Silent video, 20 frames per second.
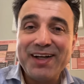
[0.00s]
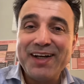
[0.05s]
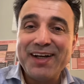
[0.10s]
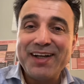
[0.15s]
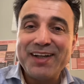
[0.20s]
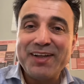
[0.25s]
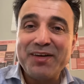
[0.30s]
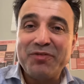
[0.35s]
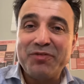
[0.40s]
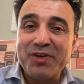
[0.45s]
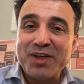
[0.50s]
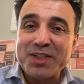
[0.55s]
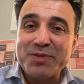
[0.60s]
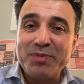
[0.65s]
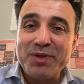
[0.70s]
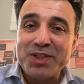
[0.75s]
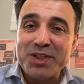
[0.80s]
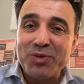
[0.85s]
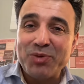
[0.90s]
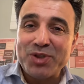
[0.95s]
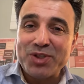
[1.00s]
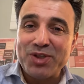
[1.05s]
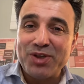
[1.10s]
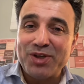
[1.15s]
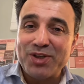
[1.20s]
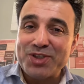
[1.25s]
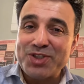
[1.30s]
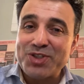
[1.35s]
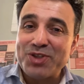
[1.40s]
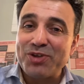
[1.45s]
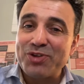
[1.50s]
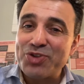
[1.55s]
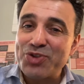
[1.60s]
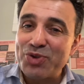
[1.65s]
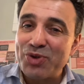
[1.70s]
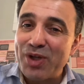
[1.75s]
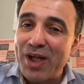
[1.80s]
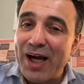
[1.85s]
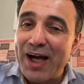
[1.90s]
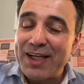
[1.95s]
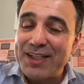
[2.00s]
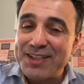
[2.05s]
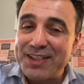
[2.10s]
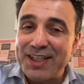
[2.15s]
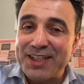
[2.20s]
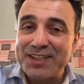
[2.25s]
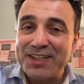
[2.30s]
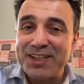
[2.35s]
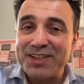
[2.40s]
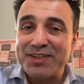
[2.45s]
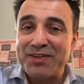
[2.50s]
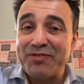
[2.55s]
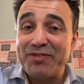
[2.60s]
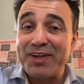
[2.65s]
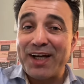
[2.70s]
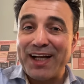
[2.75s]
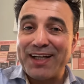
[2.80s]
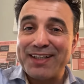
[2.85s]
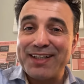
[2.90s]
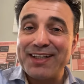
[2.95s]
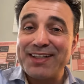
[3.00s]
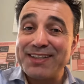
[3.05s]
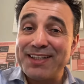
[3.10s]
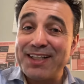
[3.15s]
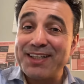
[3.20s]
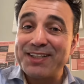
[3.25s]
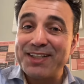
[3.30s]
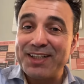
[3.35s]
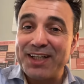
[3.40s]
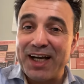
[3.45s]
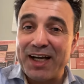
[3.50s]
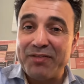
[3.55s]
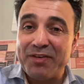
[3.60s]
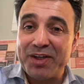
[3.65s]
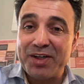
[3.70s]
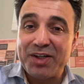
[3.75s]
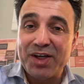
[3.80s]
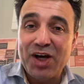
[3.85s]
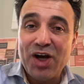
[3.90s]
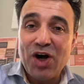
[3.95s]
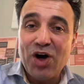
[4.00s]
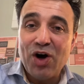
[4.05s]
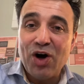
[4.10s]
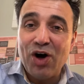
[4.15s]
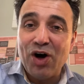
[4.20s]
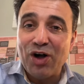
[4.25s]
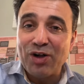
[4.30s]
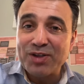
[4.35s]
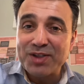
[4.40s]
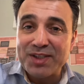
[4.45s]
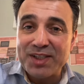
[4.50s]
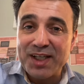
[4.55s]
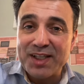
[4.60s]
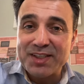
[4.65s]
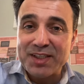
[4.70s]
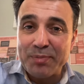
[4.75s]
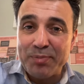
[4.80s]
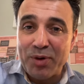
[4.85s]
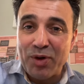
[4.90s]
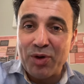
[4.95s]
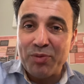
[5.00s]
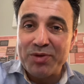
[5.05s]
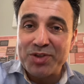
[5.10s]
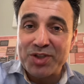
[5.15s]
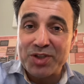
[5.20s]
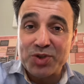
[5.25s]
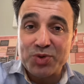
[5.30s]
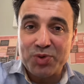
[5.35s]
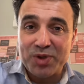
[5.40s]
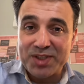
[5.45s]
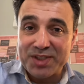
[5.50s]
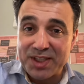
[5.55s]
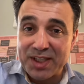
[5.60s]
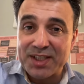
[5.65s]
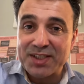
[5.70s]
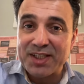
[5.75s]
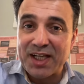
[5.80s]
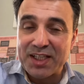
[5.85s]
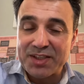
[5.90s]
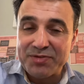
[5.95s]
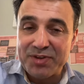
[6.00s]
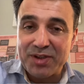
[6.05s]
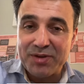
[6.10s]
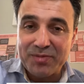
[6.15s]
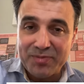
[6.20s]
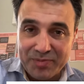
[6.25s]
The first mission was launched on July 16th of 1969, and all 6 Apollo missions were successful.